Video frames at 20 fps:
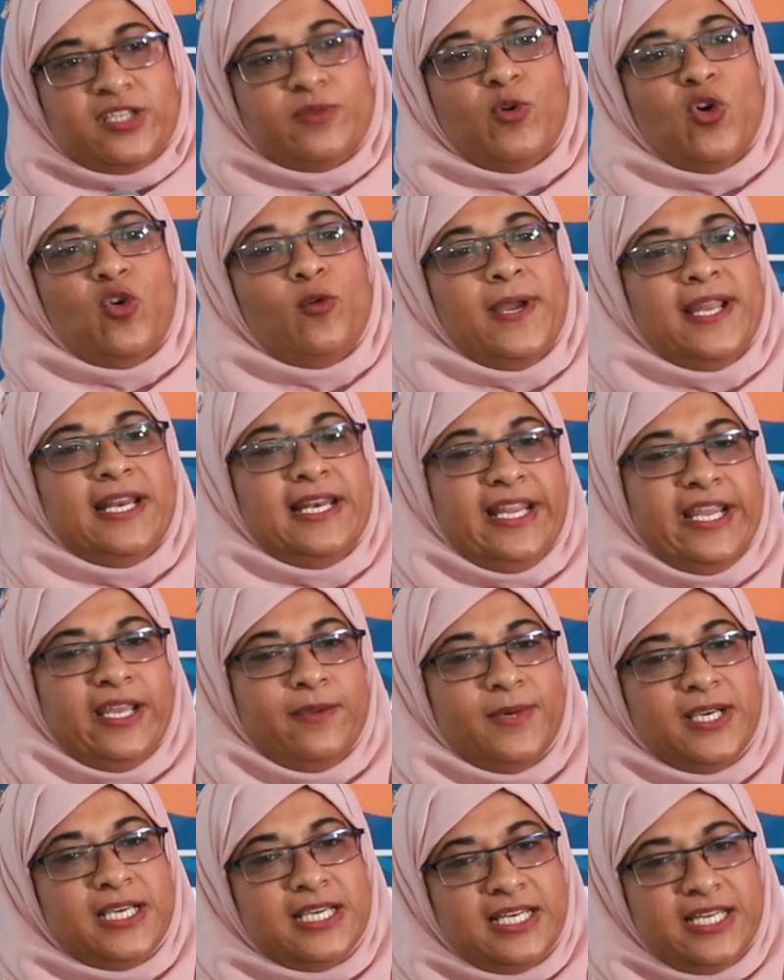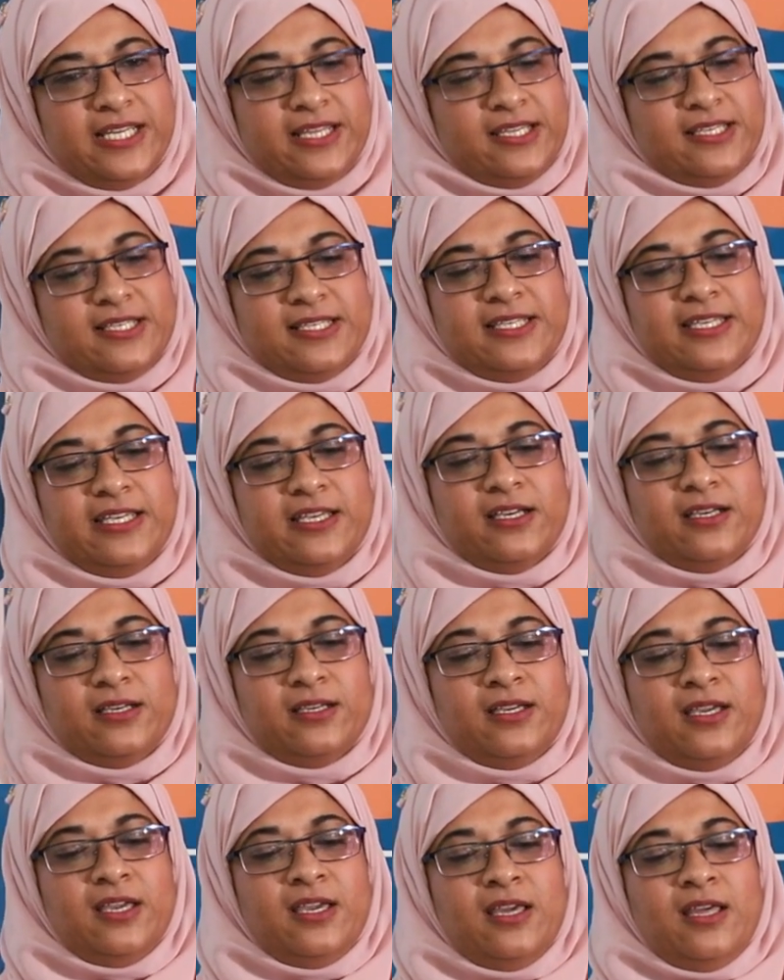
this mobile lab early this year